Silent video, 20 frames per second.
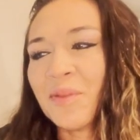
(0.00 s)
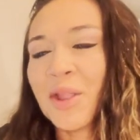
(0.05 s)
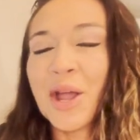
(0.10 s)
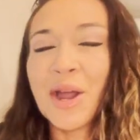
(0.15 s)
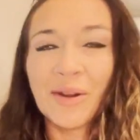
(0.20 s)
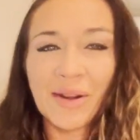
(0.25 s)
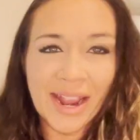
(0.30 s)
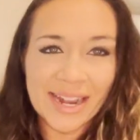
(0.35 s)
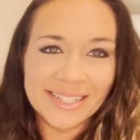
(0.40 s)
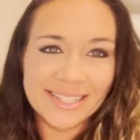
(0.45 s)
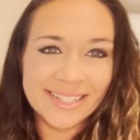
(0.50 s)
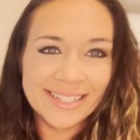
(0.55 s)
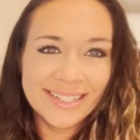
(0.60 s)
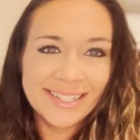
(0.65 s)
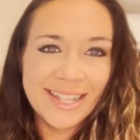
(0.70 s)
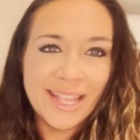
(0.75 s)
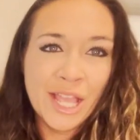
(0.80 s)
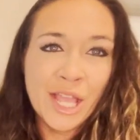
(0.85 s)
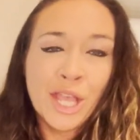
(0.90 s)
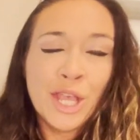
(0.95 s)
All right.
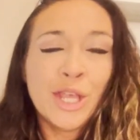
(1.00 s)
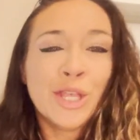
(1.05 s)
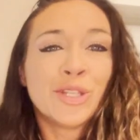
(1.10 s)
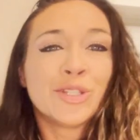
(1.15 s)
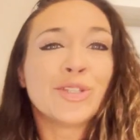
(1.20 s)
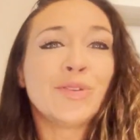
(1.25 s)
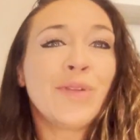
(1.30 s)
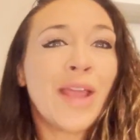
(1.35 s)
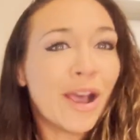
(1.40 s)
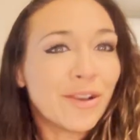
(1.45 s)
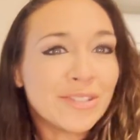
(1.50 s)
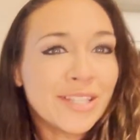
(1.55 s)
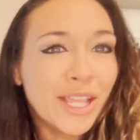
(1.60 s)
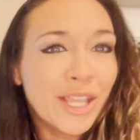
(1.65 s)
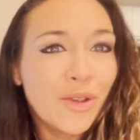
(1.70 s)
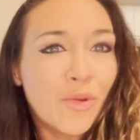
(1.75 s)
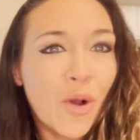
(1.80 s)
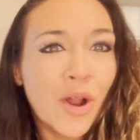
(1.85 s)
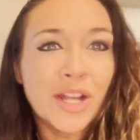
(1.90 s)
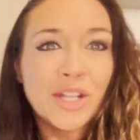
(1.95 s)
So now say
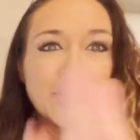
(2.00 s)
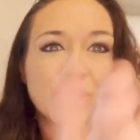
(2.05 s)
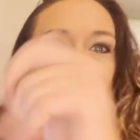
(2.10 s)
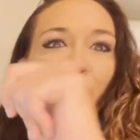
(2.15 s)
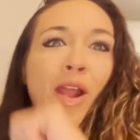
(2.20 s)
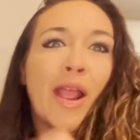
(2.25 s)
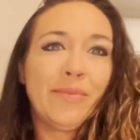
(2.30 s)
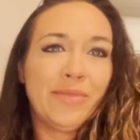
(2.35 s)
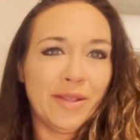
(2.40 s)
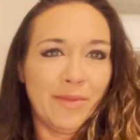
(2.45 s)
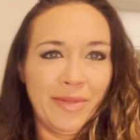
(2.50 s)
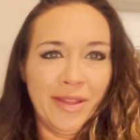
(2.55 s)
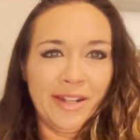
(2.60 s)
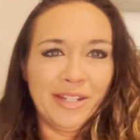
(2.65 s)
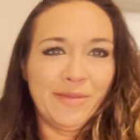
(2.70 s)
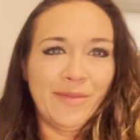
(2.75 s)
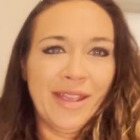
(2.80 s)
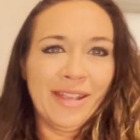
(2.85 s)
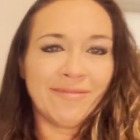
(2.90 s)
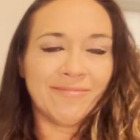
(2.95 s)
you want to describe something
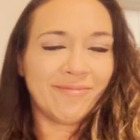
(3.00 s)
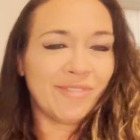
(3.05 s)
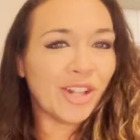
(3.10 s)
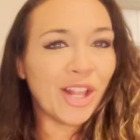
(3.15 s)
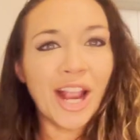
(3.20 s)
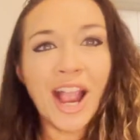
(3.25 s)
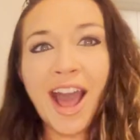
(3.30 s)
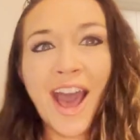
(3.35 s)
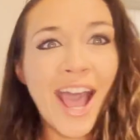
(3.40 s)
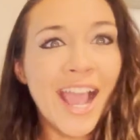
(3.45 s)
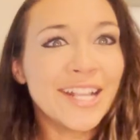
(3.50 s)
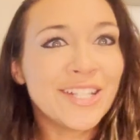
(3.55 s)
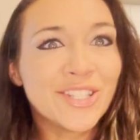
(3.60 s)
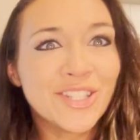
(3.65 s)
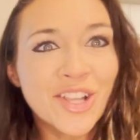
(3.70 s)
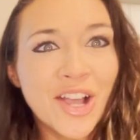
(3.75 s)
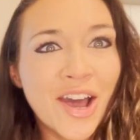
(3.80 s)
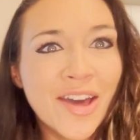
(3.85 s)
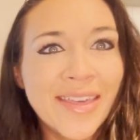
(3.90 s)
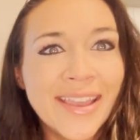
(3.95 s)
to me. You're like, I
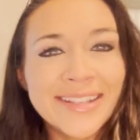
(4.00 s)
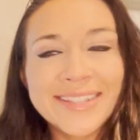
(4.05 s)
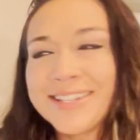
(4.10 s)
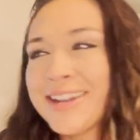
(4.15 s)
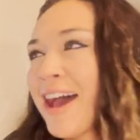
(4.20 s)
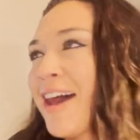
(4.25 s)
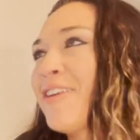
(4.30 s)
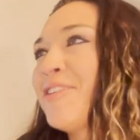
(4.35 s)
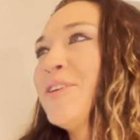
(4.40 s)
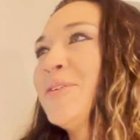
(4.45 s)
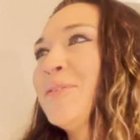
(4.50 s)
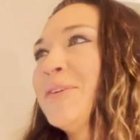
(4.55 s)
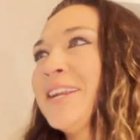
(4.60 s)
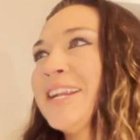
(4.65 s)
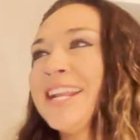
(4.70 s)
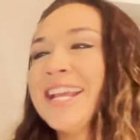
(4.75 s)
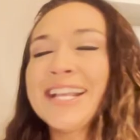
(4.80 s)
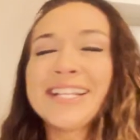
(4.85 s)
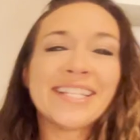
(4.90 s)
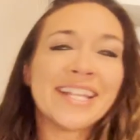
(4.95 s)
saw this and I don't know what
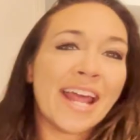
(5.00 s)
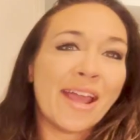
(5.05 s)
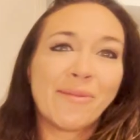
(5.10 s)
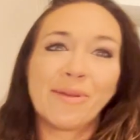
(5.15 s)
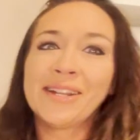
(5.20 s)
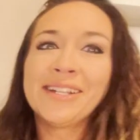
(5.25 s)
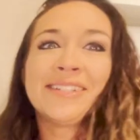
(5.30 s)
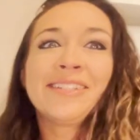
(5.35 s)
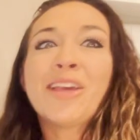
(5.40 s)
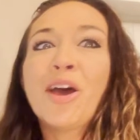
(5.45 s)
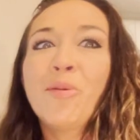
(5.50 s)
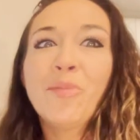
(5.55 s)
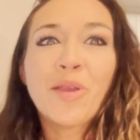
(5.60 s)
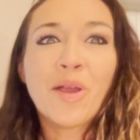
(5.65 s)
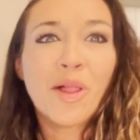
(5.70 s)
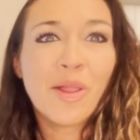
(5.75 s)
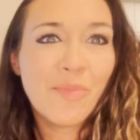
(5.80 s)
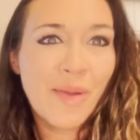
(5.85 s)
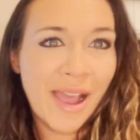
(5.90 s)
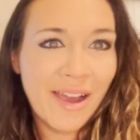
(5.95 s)
it is and I'm going to tell me
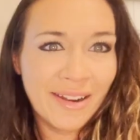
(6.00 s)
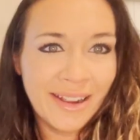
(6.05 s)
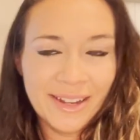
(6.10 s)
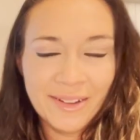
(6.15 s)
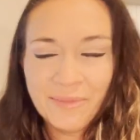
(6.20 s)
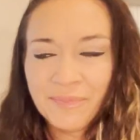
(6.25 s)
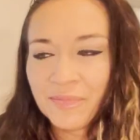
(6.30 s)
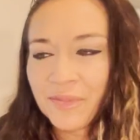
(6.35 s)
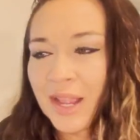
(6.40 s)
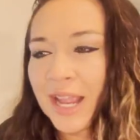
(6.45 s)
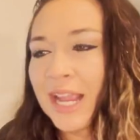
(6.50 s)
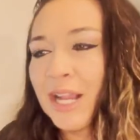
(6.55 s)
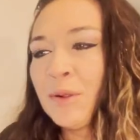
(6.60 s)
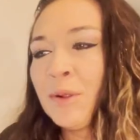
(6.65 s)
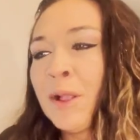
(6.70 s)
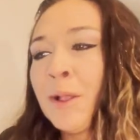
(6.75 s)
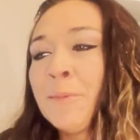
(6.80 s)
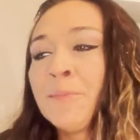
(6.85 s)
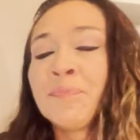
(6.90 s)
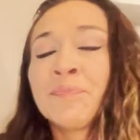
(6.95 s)
all about it,
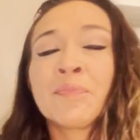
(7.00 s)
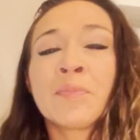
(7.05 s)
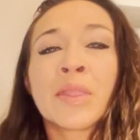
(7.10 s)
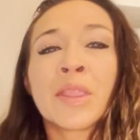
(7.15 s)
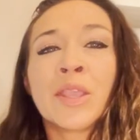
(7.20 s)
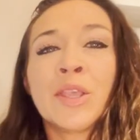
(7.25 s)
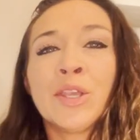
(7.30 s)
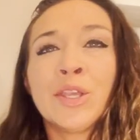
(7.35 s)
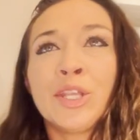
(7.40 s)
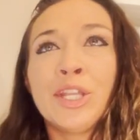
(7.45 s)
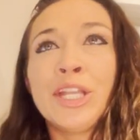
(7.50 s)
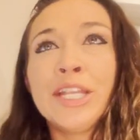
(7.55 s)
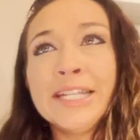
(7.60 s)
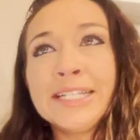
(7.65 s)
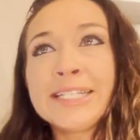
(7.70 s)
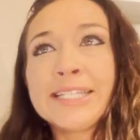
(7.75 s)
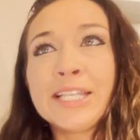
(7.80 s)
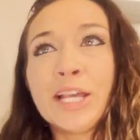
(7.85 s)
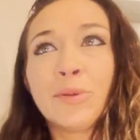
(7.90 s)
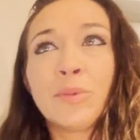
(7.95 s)
right? You
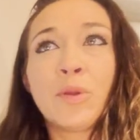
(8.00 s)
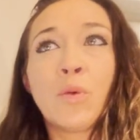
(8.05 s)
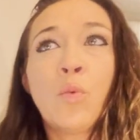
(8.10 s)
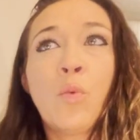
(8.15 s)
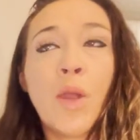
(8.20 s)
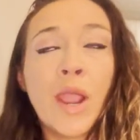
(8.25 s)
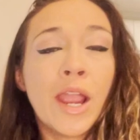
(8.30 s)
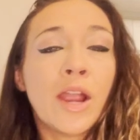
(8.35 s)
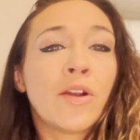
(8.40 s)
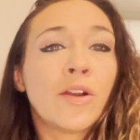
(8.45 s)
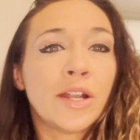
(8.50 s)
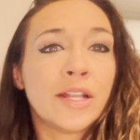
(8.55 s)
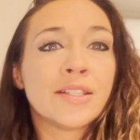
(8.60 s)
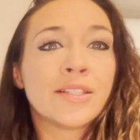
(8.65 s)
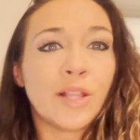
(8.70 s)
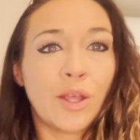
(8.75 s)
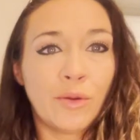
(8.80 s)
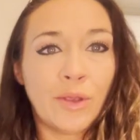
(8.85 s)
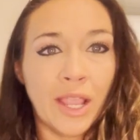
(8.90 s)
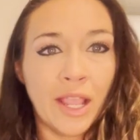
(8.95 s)
need to tell me where it
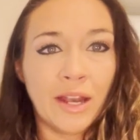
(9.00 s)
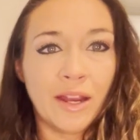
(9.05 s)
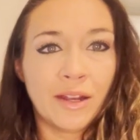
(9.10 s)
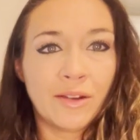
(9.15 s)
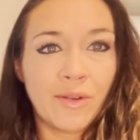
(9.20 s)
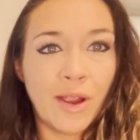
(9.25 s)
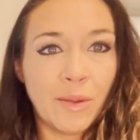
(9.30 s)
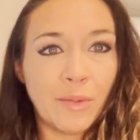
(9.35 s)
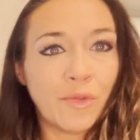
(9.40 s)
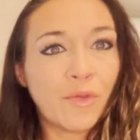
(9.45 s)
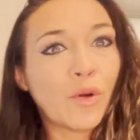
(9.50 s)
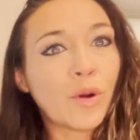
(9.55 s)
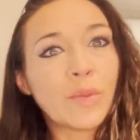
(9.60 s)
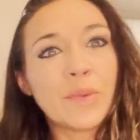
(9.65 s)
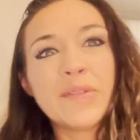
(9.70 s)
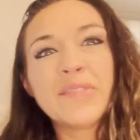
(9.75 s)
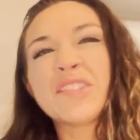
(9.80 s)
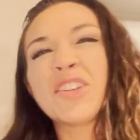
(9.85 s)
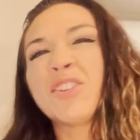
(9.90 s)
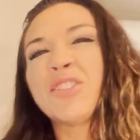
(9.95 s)
is located, right? Before
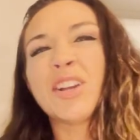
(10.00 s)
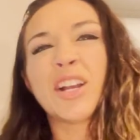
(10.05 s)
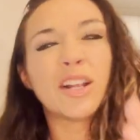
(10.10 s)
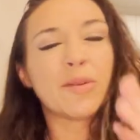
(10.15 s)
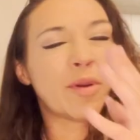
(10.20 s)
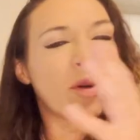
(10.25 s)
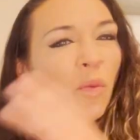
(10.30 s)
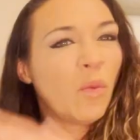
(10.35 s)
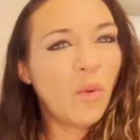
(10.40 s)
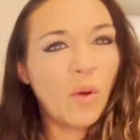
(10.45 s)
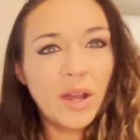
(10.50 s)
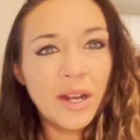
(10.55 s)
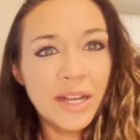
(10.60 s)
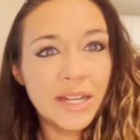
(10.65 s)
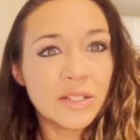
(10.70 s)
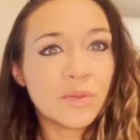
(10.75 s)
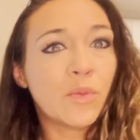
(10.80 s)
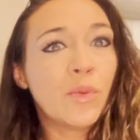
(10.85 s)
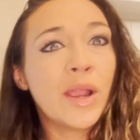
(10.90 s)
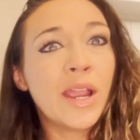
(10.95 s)
we even start talking about what
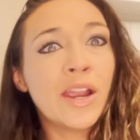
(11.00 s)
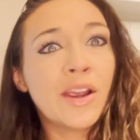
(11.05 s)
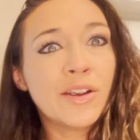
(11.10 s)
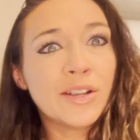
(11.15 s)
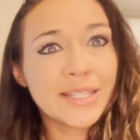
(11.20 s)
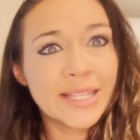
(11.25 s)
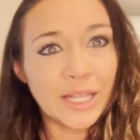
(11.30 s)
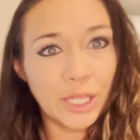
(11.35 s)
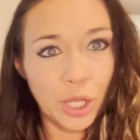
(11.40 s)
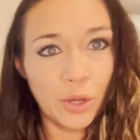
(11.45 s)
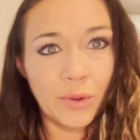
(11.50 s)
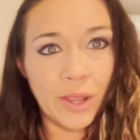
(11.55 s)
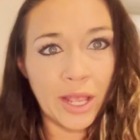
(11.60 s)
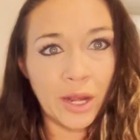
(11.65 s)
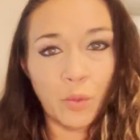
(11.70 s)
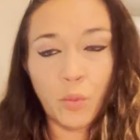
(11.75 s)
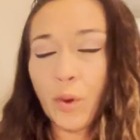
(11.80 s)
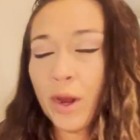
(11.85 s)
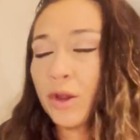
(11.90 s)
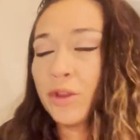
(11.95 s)
it is, where is it
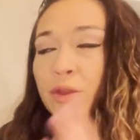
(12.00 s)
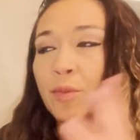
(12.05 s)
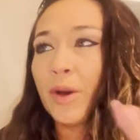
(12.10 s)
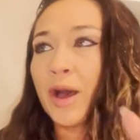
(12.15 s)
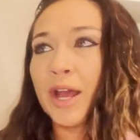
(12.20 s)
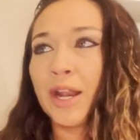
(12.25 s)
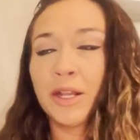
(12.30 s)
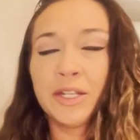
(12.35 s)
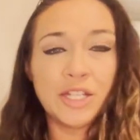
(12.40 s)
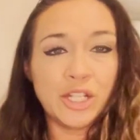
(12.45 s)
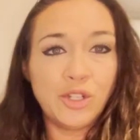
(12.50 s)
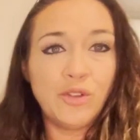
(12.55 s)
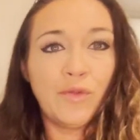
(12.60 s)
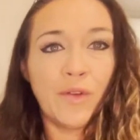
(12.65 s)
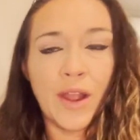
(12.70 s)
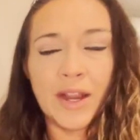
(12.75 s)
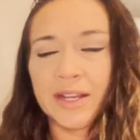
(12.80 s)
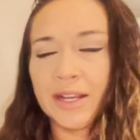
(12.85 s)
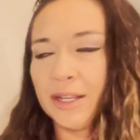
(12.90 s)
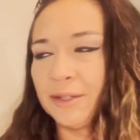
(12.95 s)
located? Where in the body did you
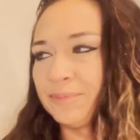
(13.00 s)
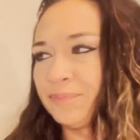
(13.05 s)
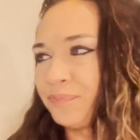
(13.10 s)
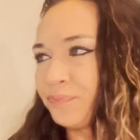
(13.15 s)
find it?